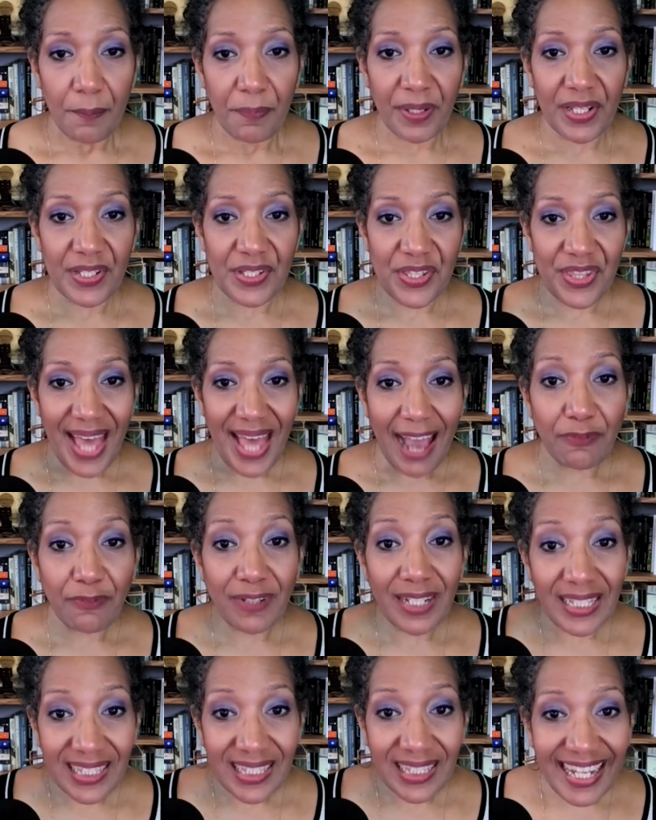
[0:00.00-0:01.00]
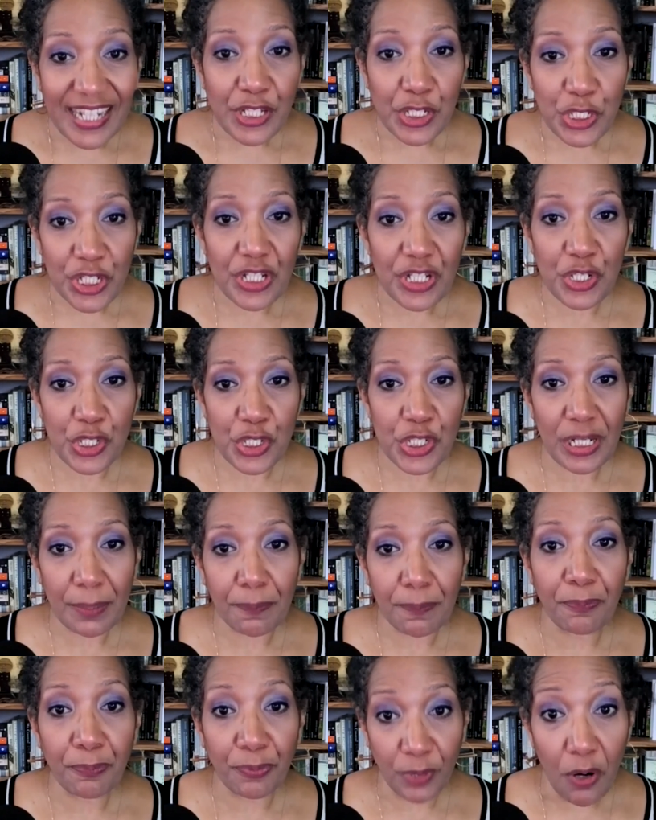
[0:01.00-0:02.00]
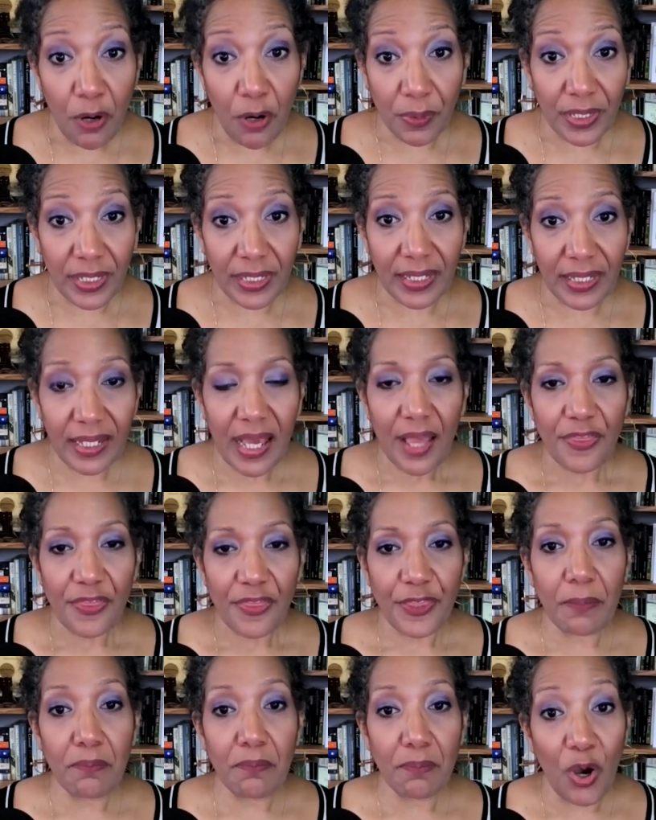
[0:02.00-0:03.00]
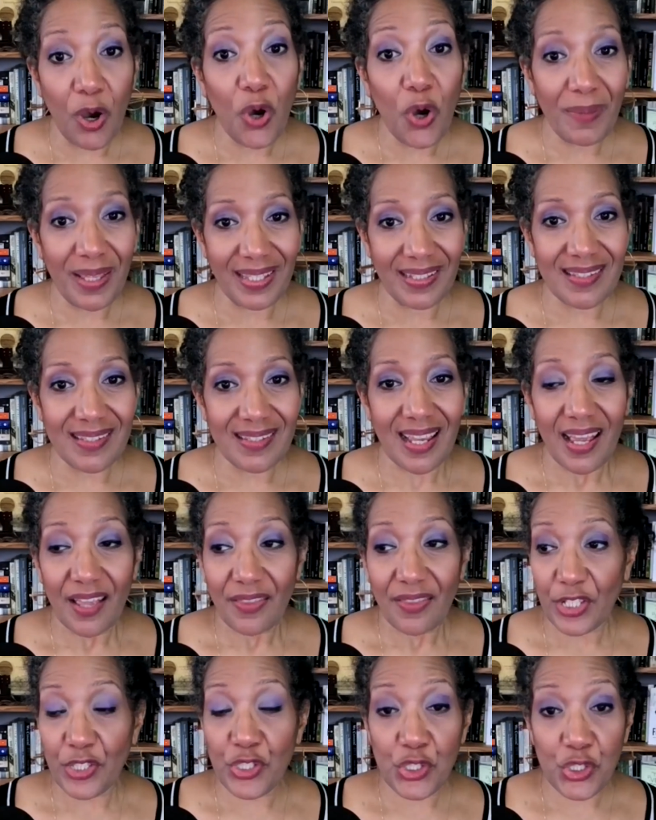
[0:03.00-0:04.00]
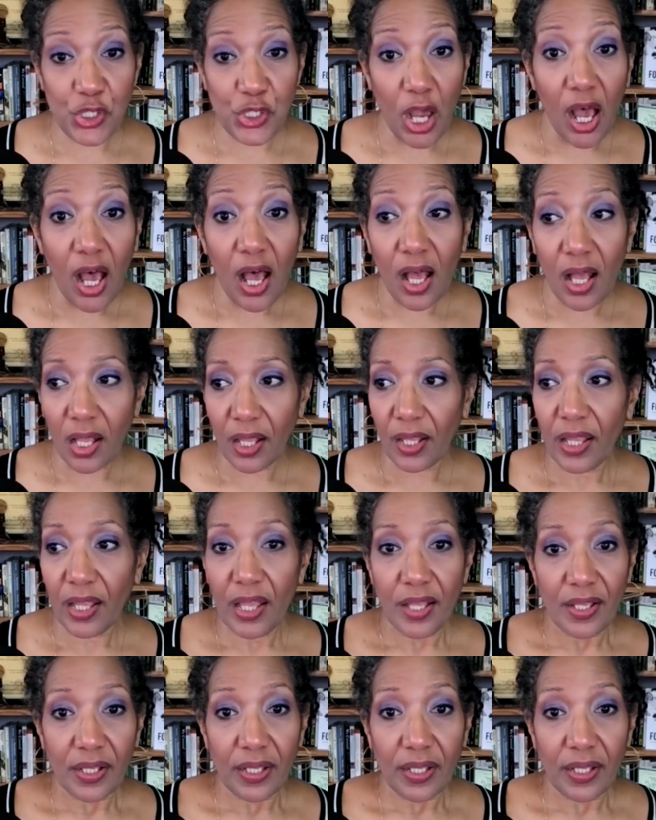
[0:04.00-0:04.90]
because that relationship broke the moment that Saul